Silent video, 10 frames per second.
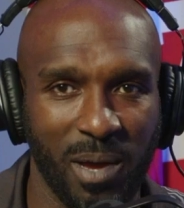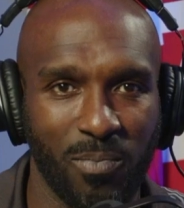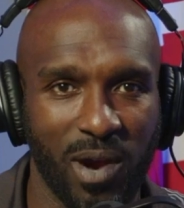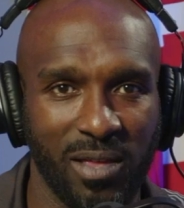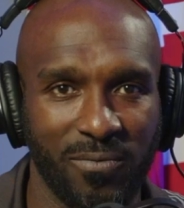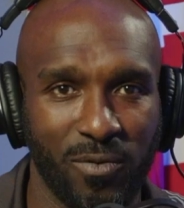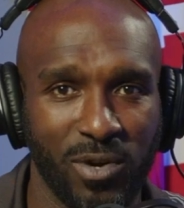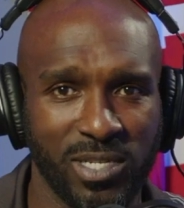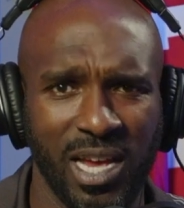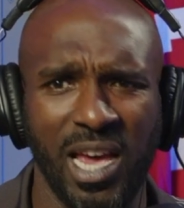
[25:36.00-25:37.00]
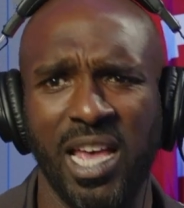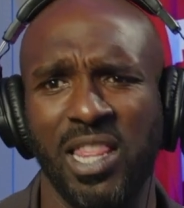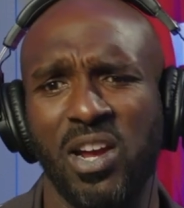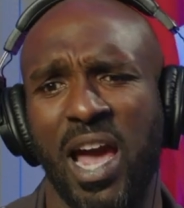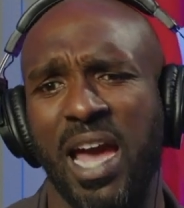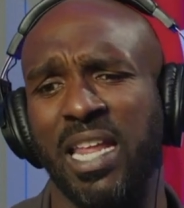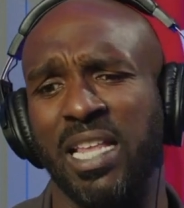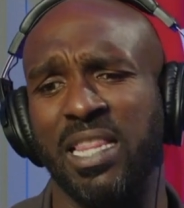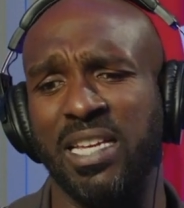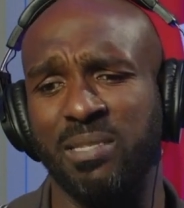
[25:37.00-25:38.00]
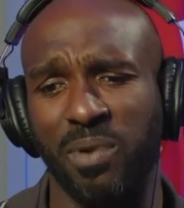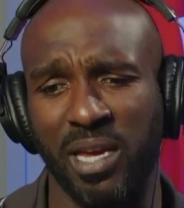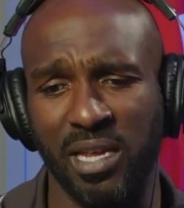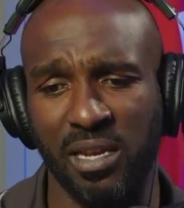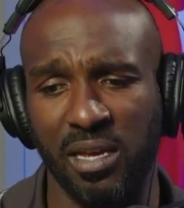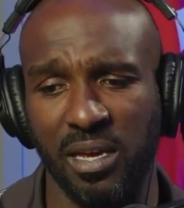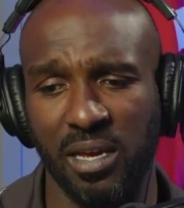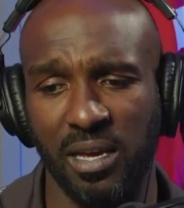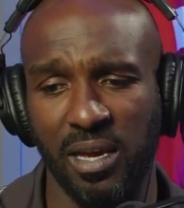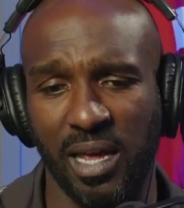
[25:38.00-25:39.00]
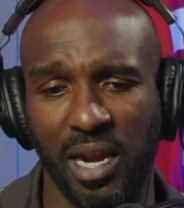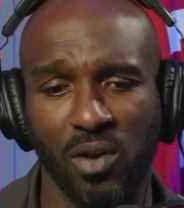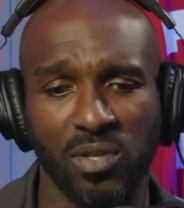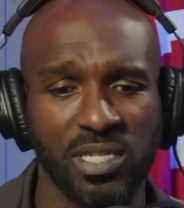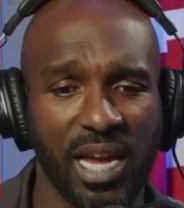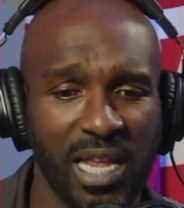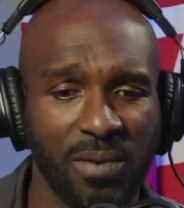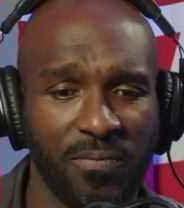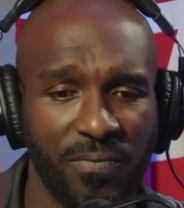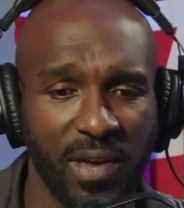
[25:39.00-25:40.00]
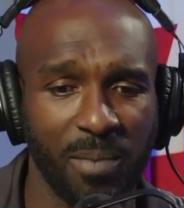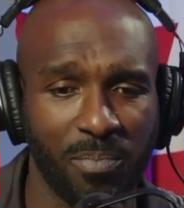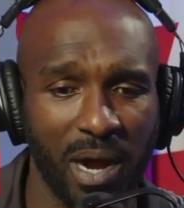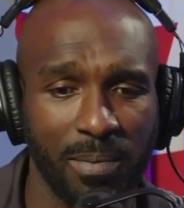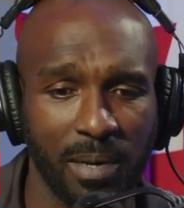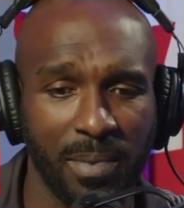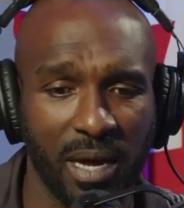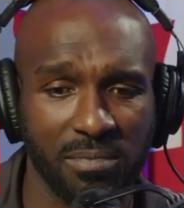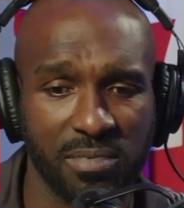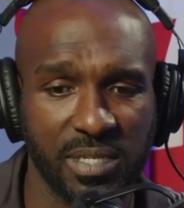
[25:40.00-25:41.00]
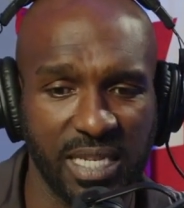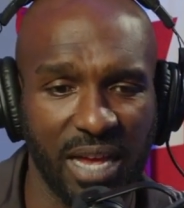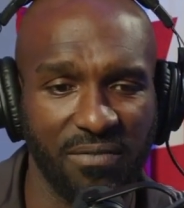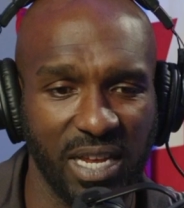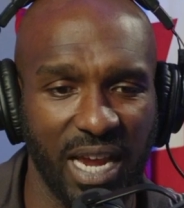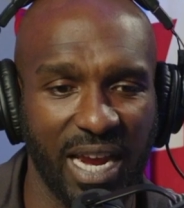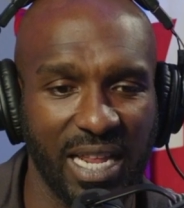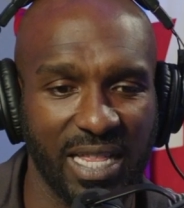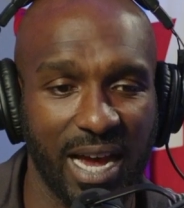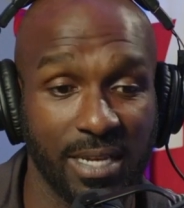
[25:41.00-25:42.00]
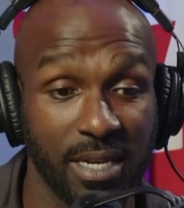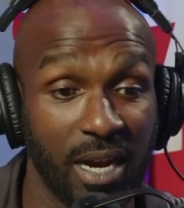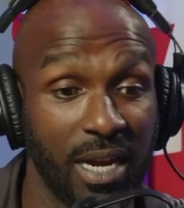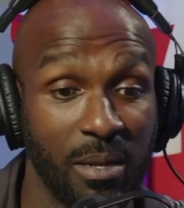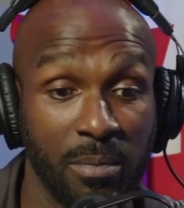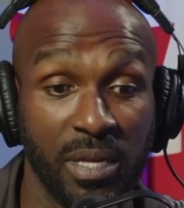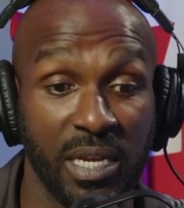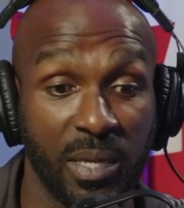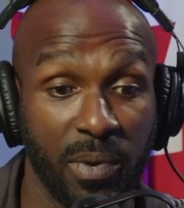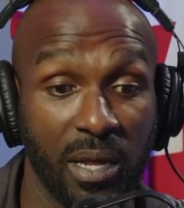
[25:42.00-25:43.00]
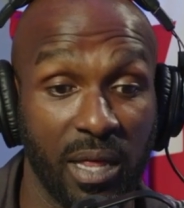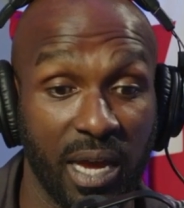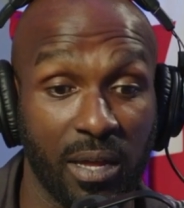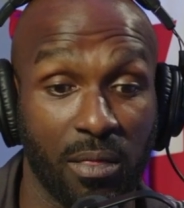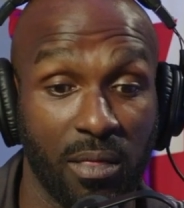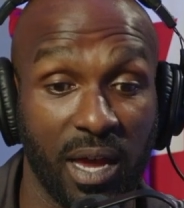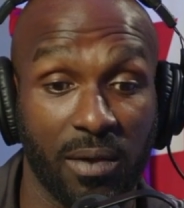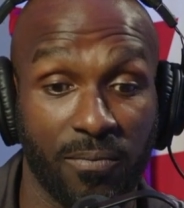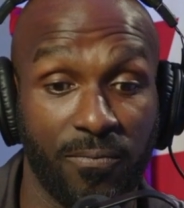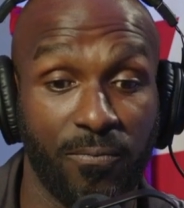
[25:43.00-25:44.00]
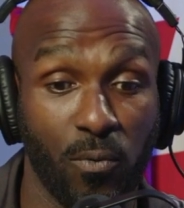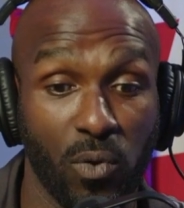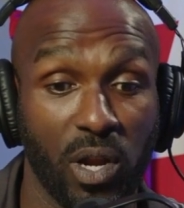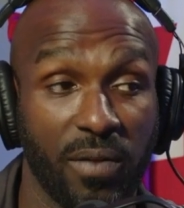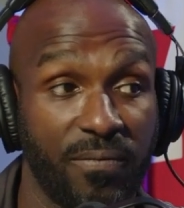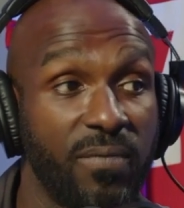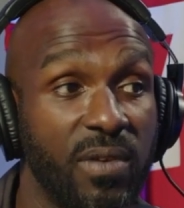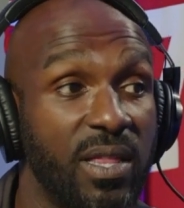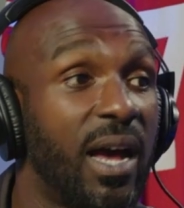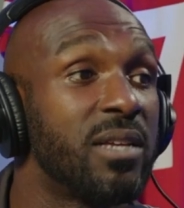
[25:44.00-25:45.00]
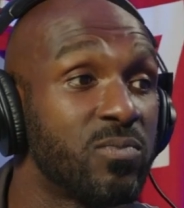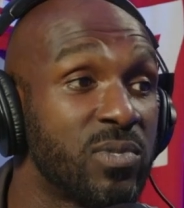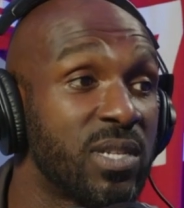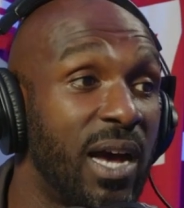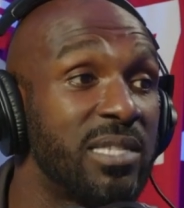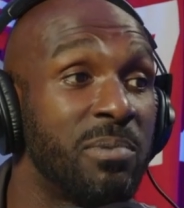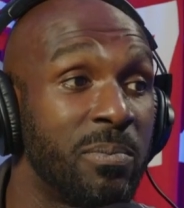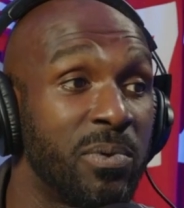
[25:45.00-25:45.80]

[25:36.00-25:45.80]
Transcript: pep rally for us. There had to at least been. And I know the stadium fit probably about 70, 80,000. There had to at least been like 40 to 50,000 Wisconsin